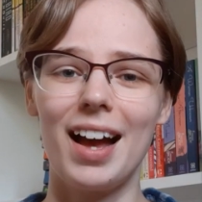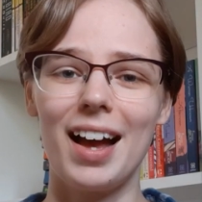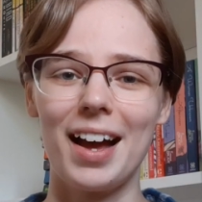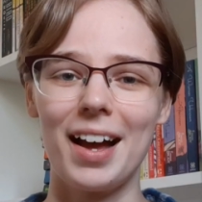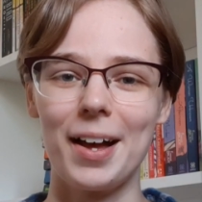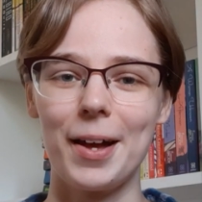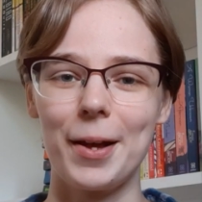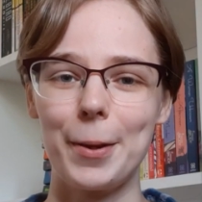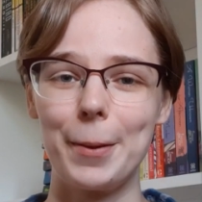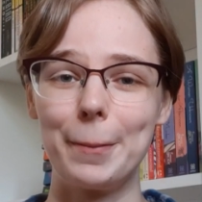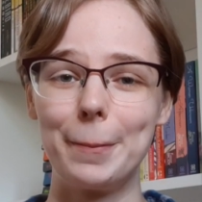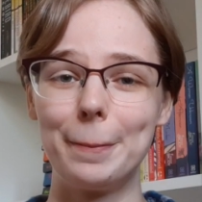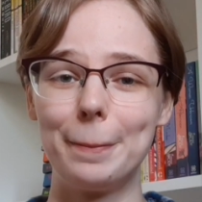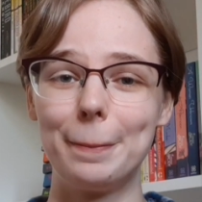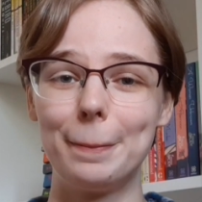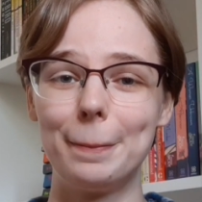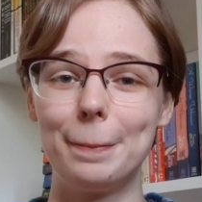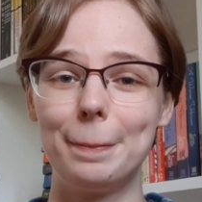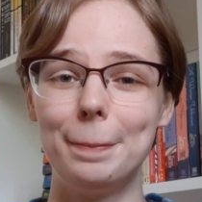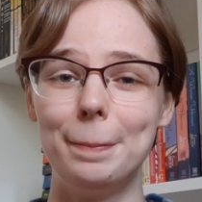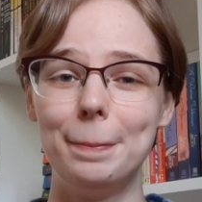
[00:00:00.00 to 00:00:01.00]
But,
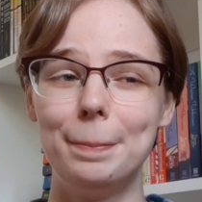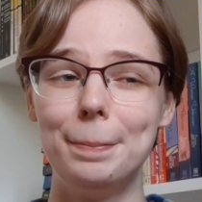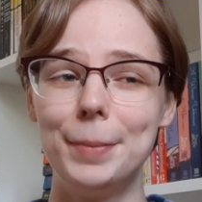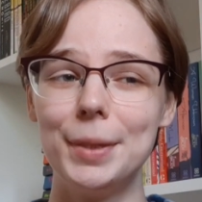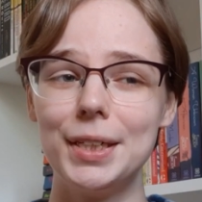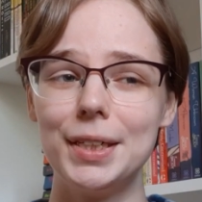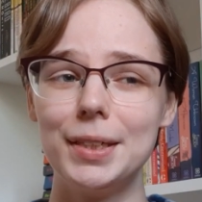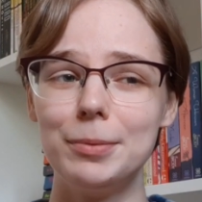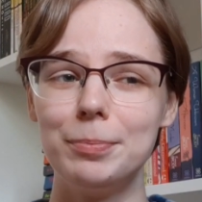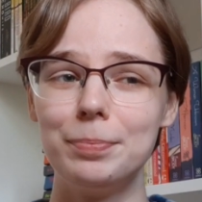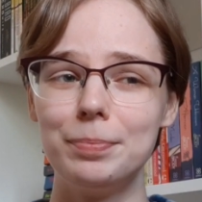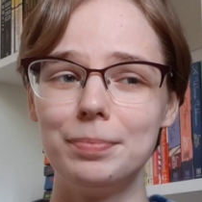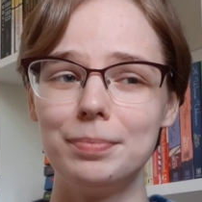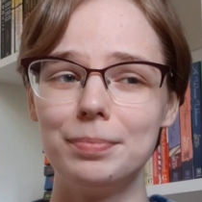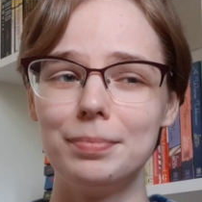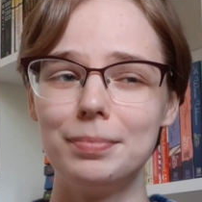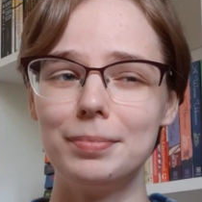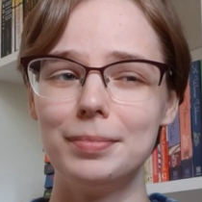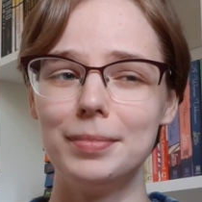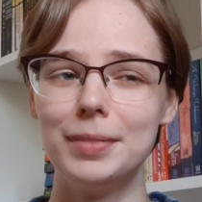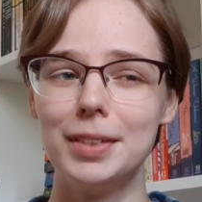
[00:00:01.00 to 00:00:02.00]

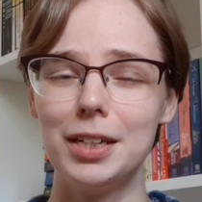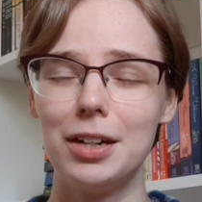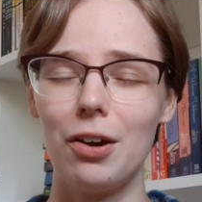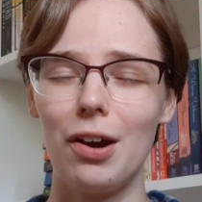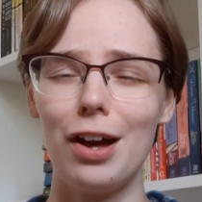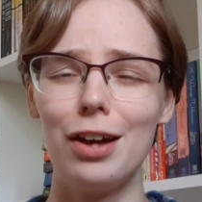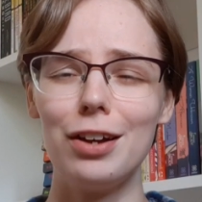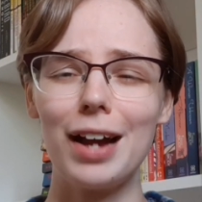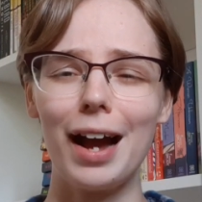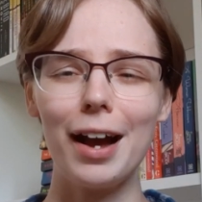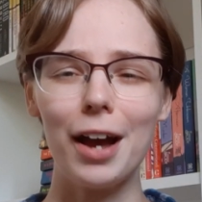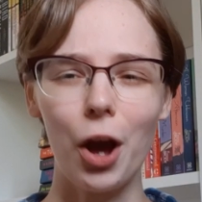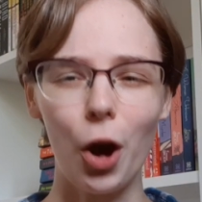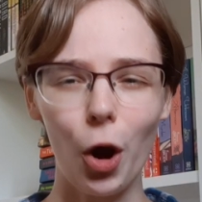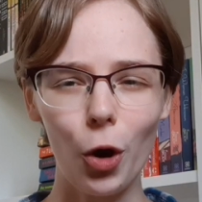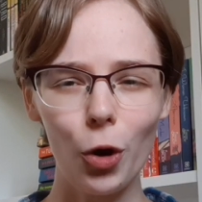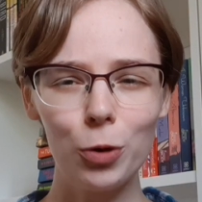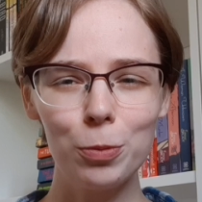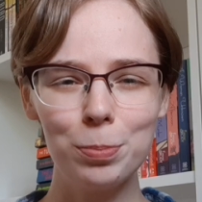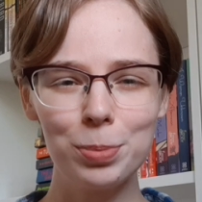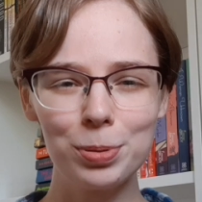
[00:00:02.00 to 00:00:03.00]
you know, I
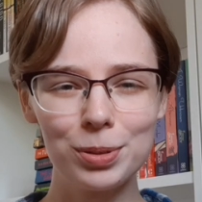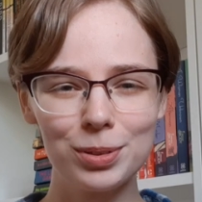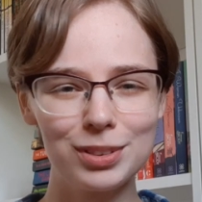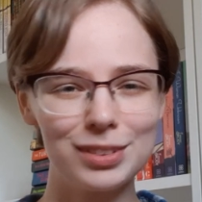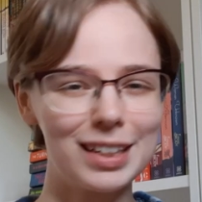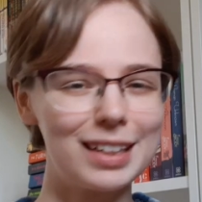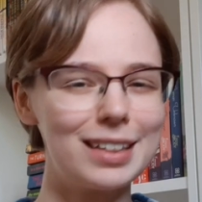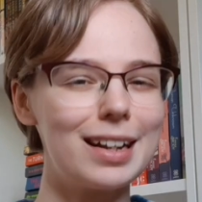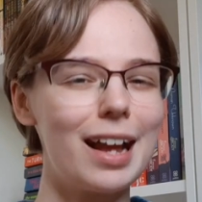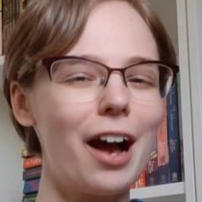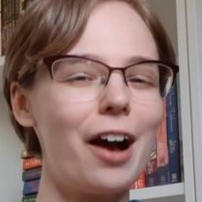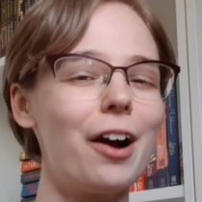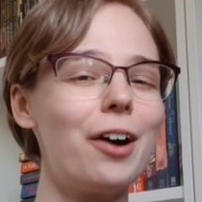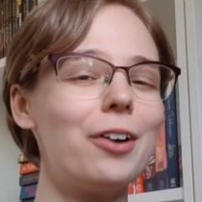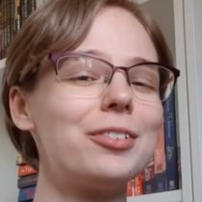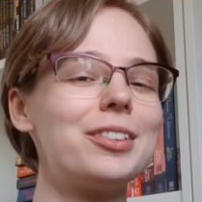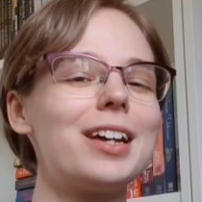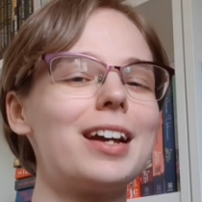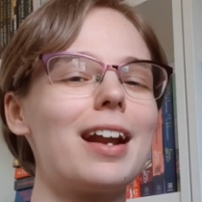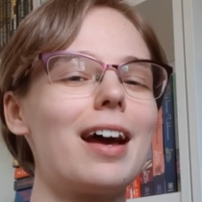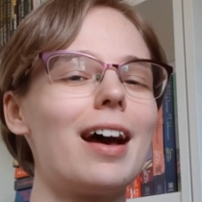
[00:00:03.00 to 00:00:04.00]
hope that now
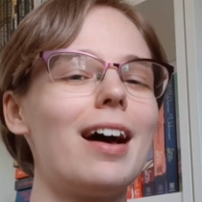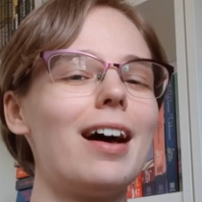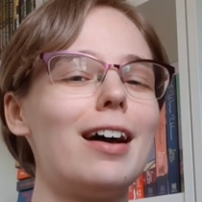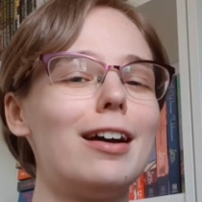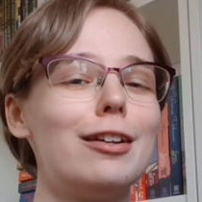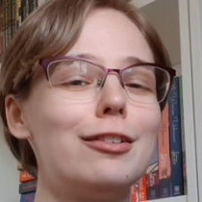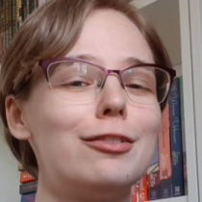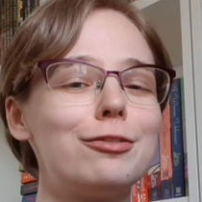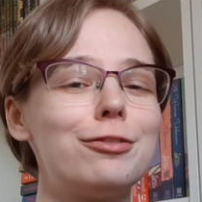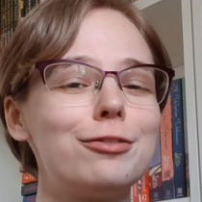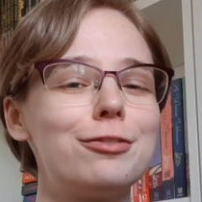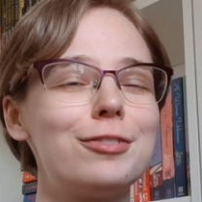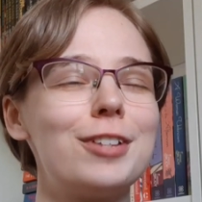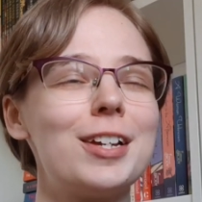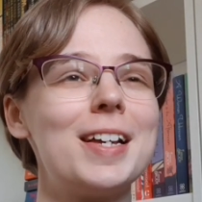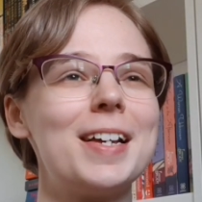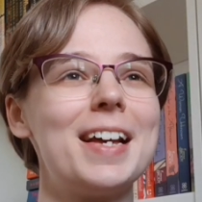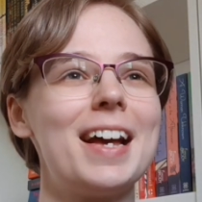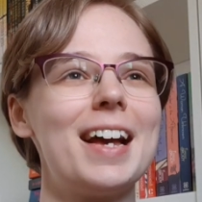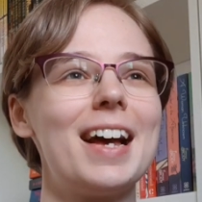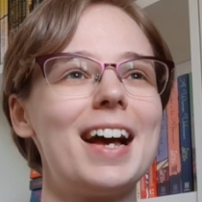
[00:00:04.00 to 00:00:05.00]
that I've
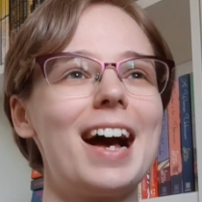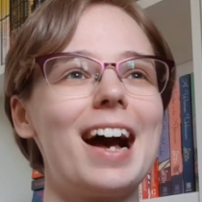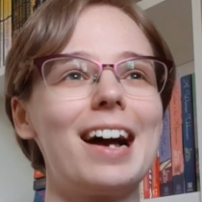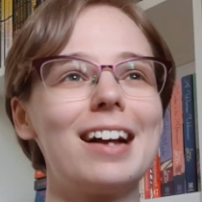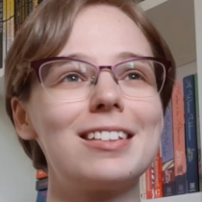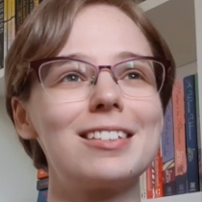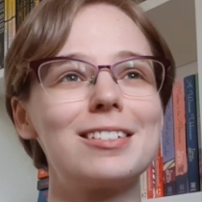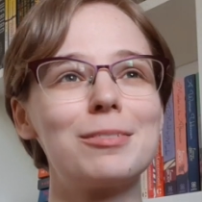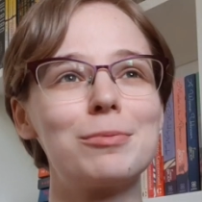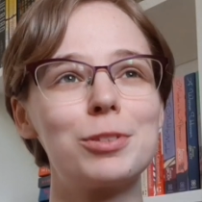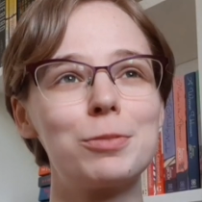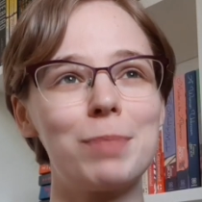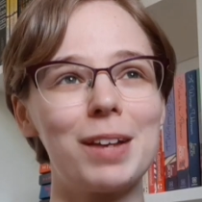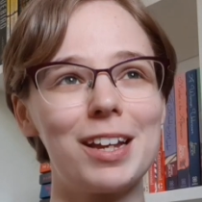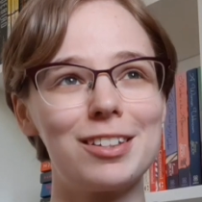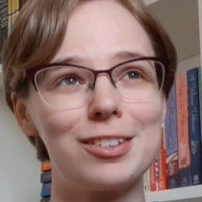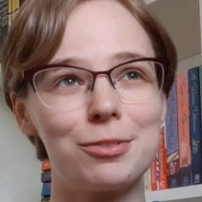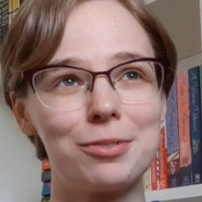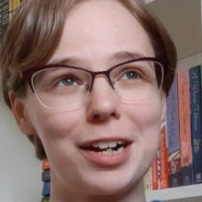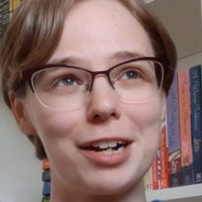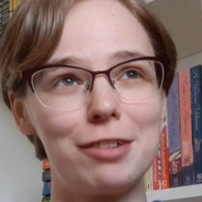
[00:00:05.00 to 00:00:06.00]
had some
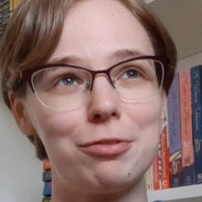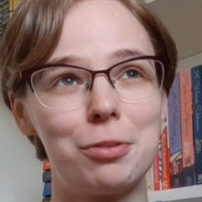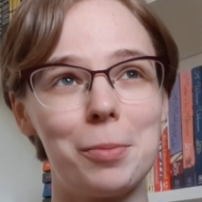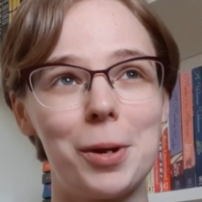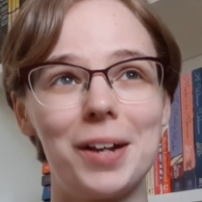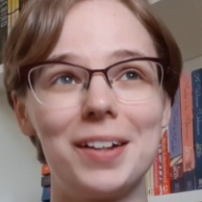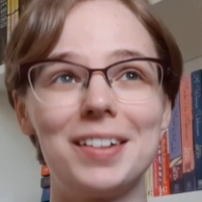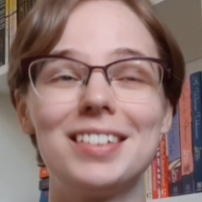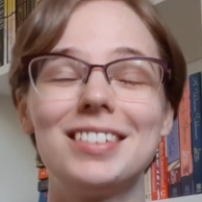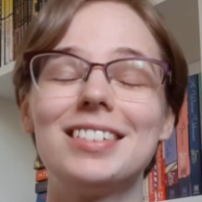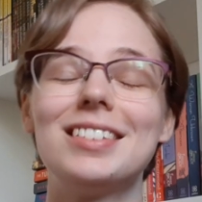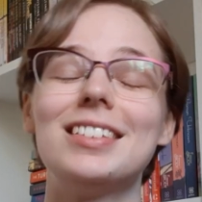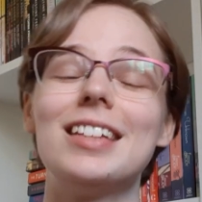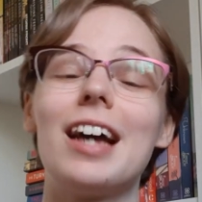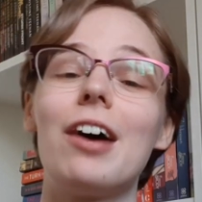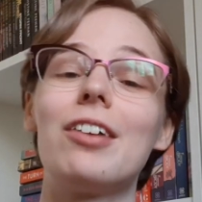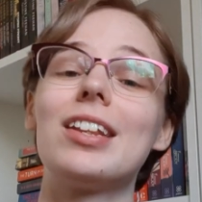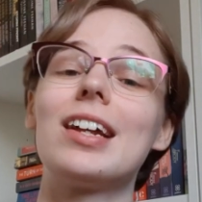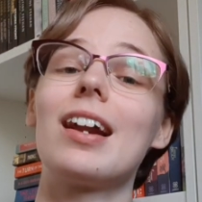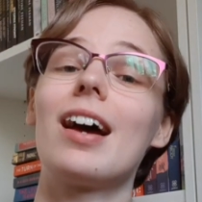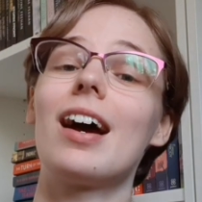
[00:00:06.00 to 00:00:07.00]
space away from it,
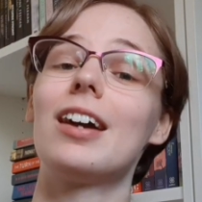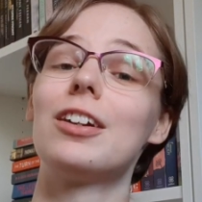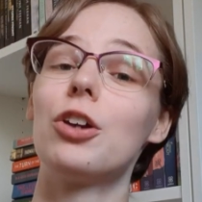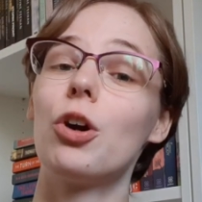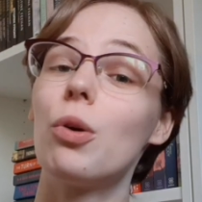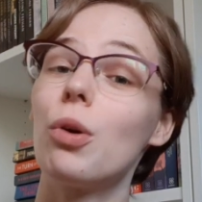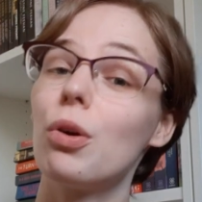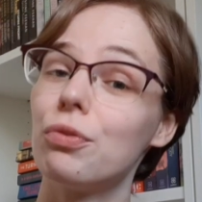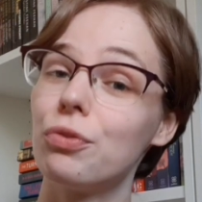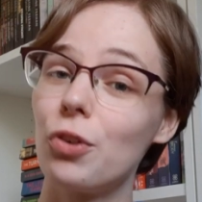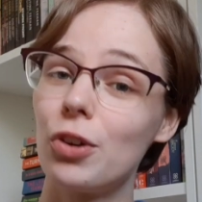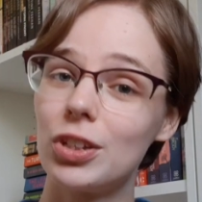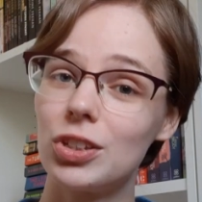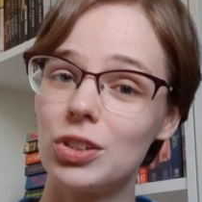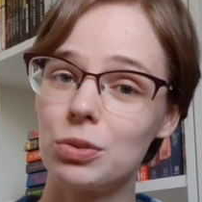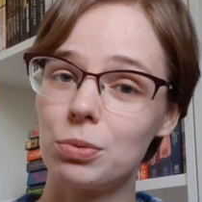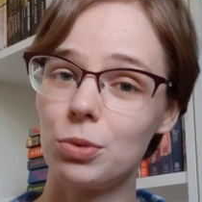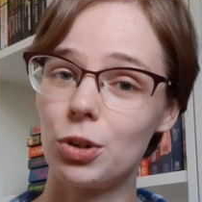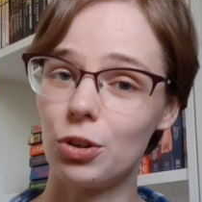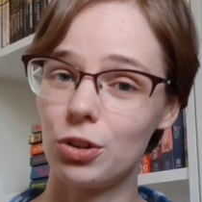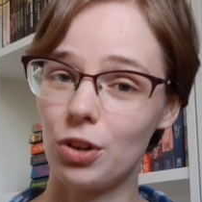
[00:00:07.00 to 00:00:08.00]
now that I know her voice
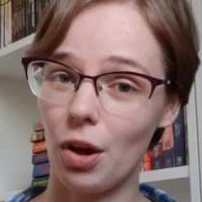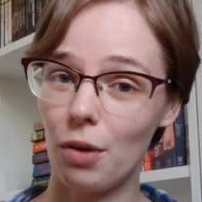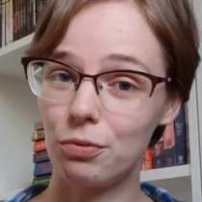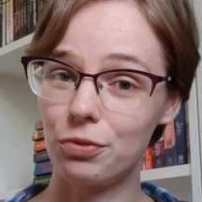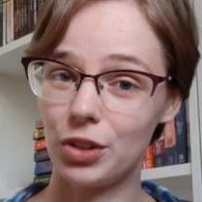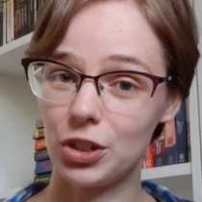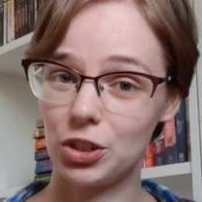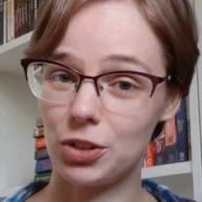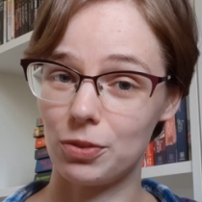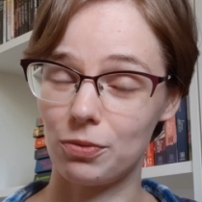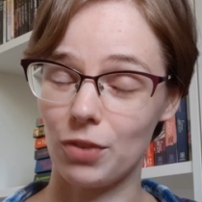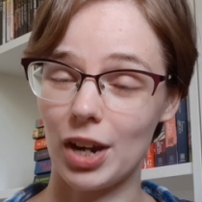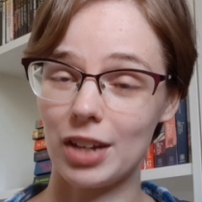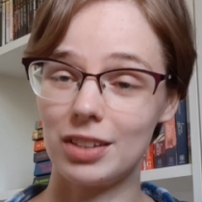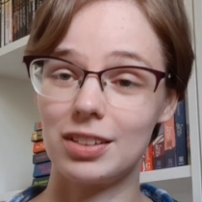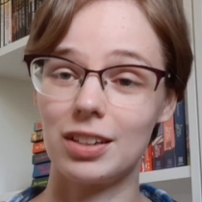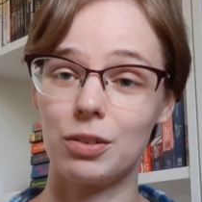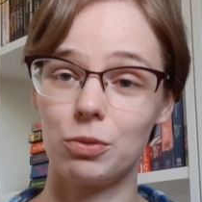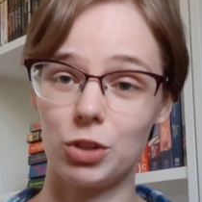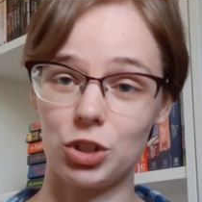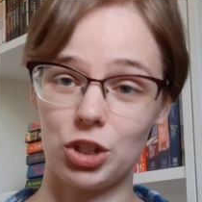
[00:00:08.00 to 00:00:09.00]
through her nonfiction
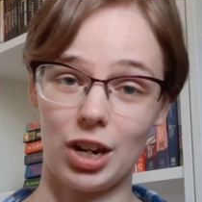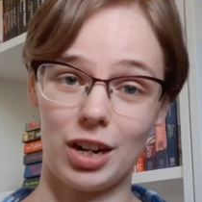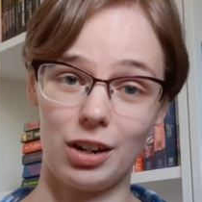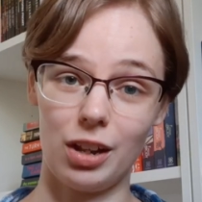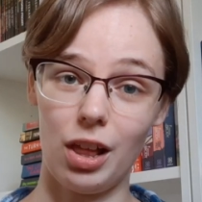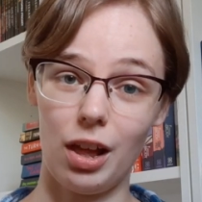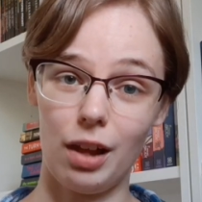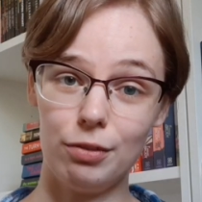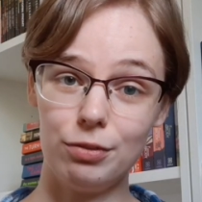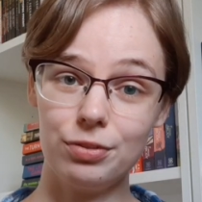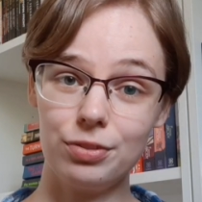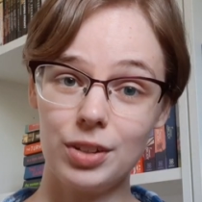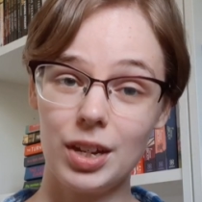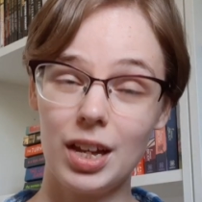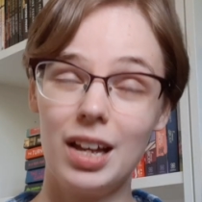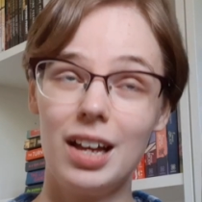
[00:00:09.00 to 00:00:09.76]
writing, which I love,